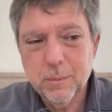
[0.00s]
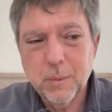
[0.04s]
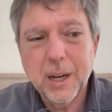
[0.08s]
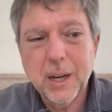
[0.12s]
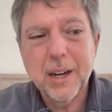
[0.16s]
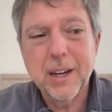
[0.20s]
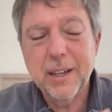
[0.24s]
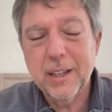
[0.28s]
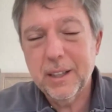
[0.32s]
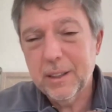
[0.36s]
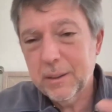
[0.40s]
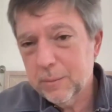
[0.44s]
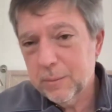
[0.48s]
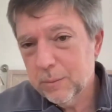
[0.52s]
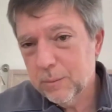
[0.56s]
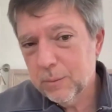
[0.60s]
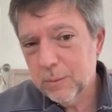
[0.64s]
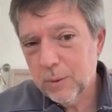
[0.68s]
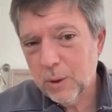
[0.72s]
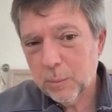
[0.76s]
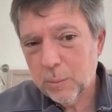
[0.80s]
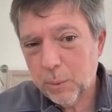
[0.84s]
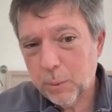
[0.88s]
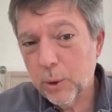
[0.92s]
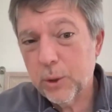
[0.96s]
my
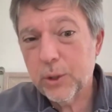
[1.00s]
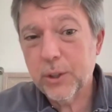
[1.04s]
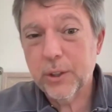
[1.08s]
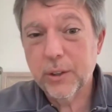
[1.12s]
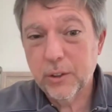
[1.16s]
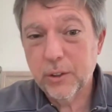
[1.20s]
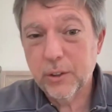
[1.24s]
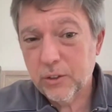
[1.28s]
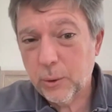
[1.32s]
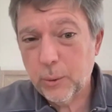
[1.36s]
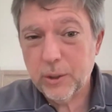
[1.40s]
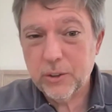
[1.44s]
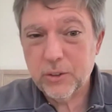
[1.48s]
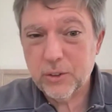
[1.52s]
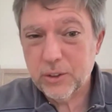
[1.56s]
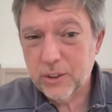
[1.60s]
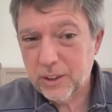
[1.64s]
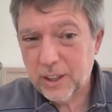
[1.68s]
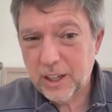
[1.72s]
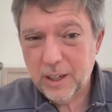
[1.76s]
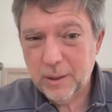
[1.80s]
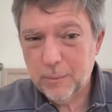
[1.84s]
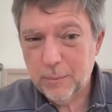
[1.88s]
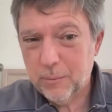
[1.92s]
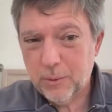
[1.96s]
approach to this
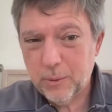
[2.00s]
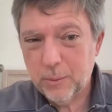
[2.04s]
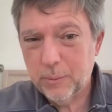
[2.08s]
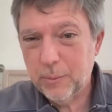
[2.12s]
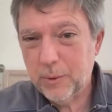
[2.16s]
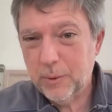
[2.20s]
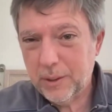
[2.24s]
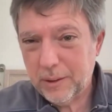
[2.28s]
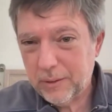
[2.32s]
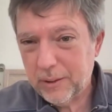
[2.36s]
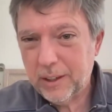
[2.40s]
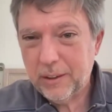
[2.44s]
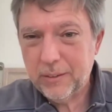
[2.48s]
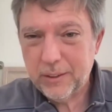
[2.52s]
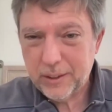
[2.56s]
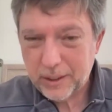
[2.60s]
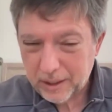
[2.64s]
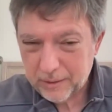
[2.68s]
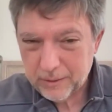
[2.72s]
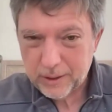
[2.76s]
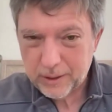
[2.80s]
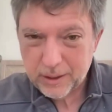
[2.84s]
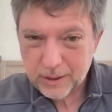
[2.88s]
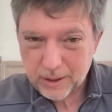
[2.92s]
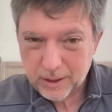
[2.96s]
question came from
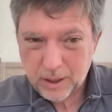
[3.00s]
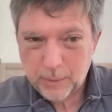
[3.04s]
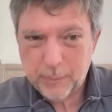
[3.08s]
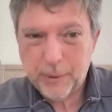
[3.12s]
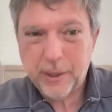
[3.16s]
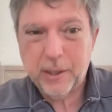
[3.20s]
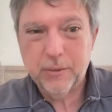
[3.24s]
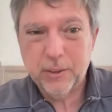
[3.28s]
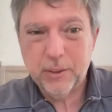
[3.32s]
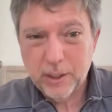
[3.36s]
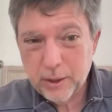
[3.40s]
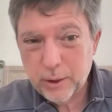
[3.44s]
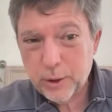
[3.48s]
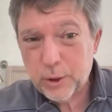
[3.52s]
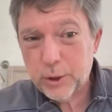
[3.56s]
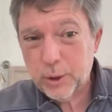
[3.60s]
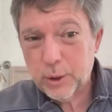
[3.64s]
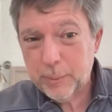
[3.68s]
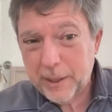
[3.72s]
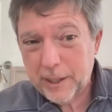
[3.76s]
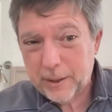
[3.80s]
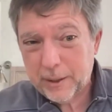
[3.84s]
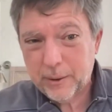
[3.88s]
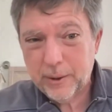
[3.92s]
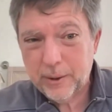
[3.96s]
having come out of a
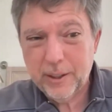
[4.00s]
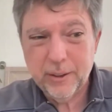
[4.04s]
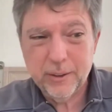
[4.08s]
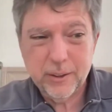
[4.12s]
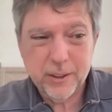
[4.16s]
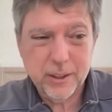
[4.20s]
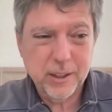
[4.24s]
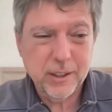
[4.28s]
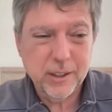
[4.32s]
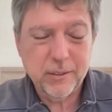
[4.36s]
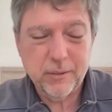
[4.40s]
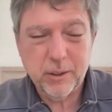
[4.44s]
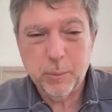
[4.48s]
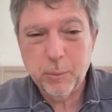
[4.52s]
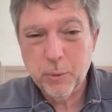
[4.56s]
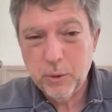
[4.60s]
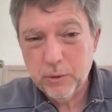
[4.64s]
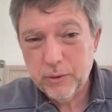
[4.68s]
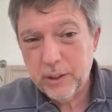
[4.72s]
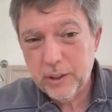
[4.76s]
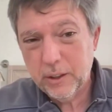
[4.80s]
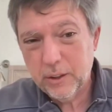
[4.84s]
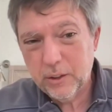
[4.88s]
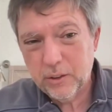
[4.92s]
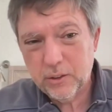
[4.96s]
literature background and having
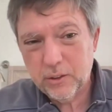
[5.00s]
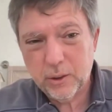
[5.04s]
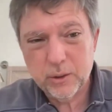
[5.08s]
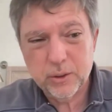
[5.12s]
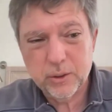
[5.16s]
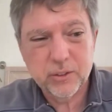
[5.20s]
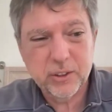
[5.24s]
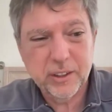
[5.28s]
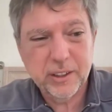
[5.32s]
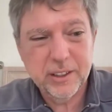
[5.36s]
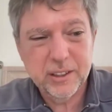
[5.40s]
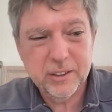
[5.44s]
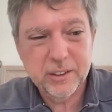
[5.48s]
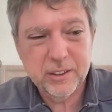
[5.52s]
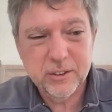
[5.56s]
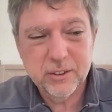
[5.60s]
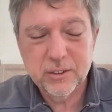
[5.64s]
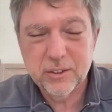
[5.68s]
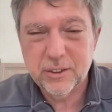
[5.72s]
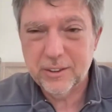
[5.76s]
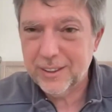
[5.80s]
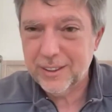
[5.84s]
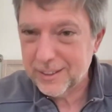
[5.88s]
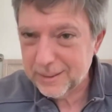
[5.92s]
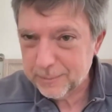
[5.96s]
moved into the social
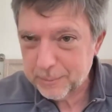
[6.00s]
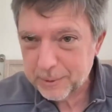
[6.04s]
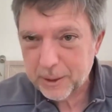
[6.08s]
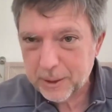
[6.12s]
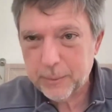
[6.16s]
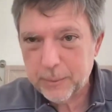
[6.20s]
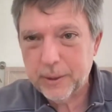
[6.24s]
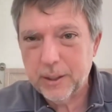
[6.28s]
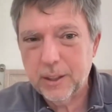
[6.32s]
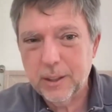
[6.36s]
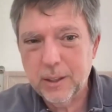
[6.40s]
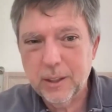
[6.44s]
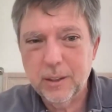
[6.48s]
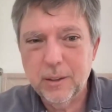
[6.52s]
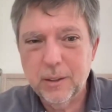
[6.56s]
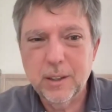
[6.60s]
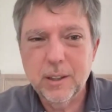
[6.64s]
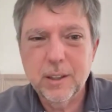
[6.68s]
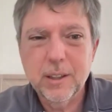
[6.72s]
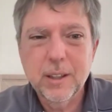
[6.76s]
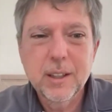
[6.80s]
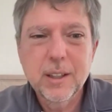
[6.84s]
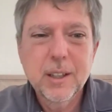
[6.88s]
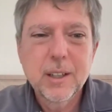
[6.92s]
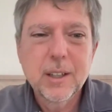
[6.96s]
sciences and then
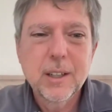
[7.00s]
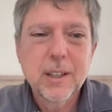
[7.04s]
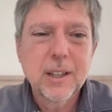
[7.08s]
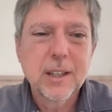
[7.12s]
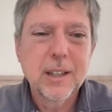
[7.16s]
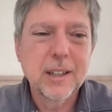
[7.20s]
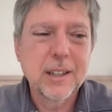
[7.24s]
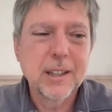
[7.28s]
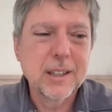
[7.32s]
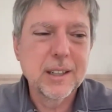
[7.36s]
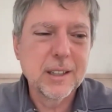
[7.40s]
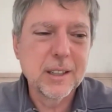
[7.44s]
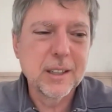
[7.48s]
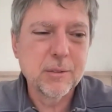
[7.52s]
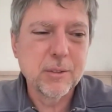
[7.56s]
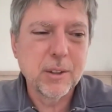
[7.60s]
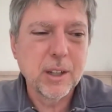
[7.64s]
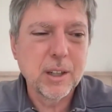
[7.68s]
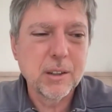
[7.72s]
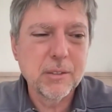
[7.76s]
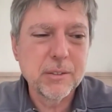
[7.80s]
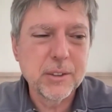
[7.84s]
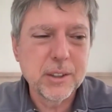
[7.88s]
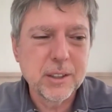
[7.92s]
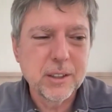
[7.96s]
becoming
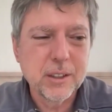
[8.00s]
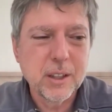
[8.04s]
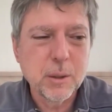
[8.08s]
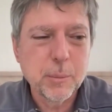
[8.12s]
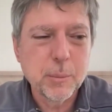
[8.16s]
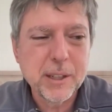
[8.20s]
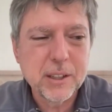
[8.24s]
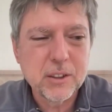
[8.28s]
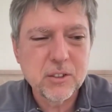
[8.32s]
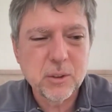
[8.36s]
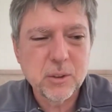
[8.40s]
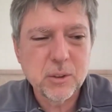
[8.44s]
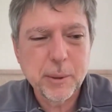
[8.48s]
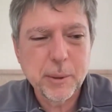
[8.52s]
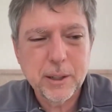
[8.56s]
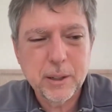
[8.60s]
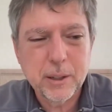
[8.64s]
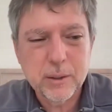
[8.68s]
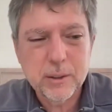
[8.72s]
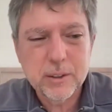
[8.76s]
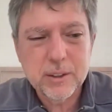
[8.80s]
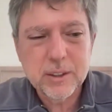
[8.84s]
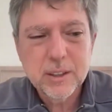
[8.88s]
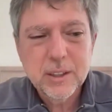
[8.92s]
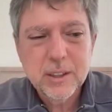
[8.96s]
involved in debates
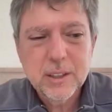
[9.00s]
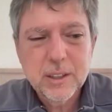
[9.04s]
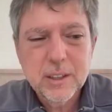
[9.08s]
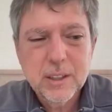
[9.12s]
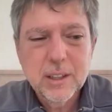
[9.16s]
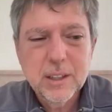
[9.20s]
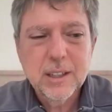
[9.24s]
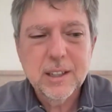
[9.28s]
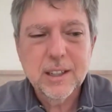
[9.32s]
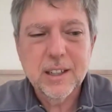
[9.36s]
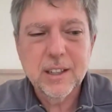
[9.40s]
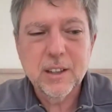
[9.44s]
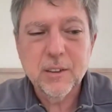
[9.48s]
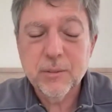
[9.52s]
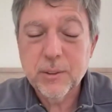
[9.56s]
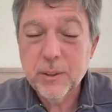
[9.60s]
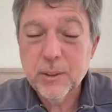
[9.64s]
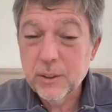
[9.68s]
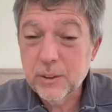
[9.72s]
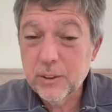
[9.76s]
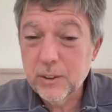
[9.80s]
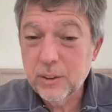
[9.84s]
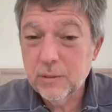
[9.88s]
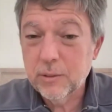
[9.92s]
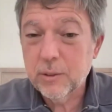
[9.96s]
about the
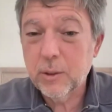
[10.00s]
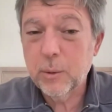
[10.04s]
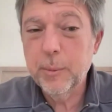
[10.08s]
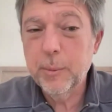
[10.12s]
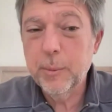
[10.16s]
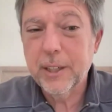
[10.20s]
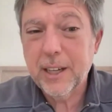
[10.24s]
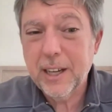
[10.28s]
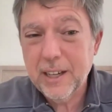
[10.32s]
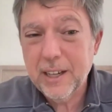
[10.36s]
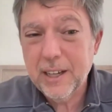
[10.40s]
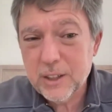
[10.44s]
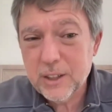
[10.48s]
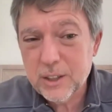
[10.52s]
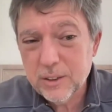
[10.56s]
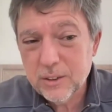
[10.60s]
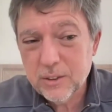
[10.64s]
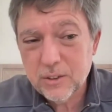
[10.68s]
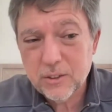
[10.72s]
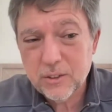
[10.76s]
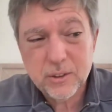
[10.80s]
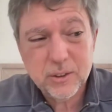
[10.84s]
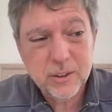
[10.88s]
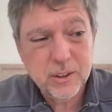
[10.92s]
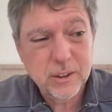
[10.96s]
field of
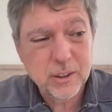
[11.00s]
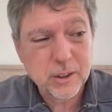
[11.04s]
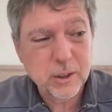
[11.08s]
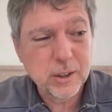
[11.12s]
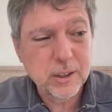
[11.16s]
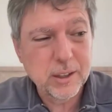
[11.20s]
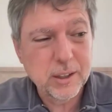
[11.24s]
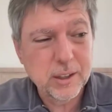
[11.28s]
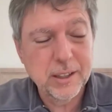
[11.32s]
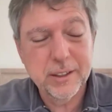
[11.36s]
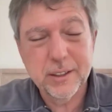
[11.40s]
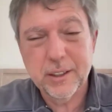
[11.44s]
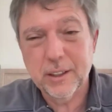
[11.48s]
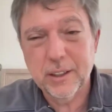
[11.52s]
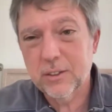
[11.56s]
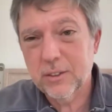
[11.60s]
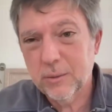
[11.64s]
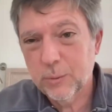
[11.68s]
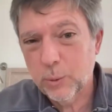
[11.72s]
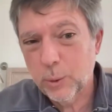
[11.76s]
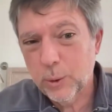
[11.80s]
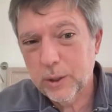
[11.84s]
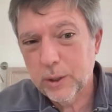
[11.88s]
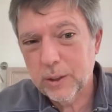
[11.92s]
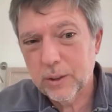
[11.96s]
communications in the
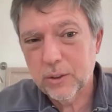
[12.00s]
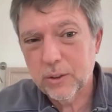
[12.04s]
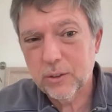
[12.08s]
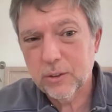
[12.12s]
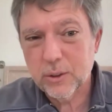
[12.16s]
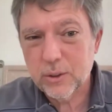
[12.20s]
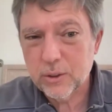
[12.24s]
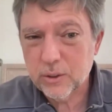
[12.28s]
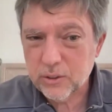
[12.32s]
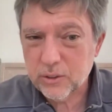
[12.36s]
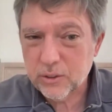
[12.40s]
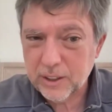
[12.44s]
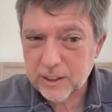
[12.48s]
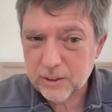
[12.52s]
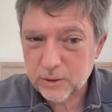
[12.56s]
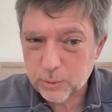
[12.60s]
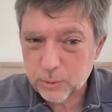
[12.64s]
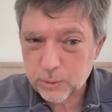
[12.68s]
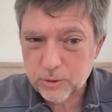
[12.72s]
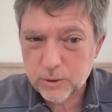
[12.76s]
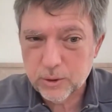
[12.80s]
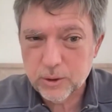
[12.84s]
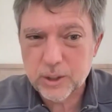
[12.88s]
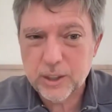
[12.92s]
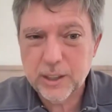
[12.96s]
context of work at the Social
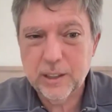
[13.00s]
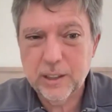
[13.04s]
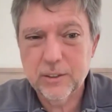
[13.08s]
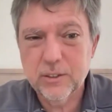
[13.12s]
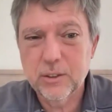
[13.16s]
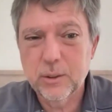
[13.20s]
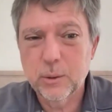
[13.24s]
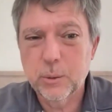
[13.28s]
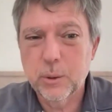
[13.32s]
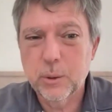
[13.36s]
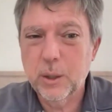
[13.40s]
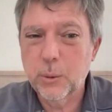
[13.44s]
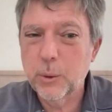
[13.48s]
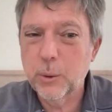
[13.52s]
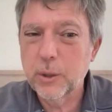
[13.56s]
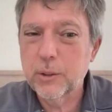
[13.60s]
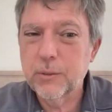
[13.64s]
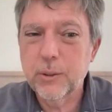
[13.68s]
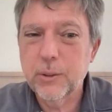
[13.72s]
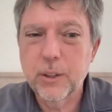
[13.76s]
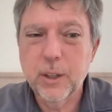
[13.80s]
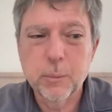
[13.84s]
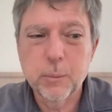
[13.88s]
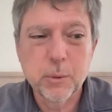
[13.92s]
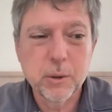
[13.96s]
Science Research Council, where I
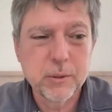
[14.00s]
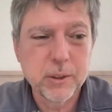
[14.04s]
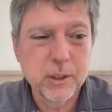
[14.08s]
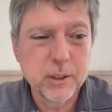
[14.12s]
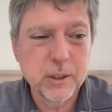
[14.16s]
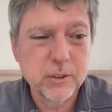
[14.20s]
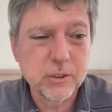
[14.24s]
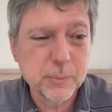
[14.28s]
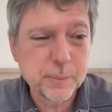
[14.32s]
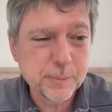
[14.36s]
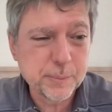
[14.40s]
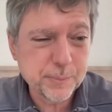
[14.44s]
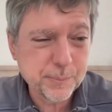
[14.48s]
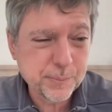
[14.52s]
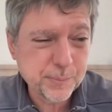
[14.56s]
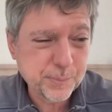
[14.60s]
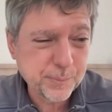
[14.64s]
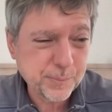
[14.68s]
worked for a number of years.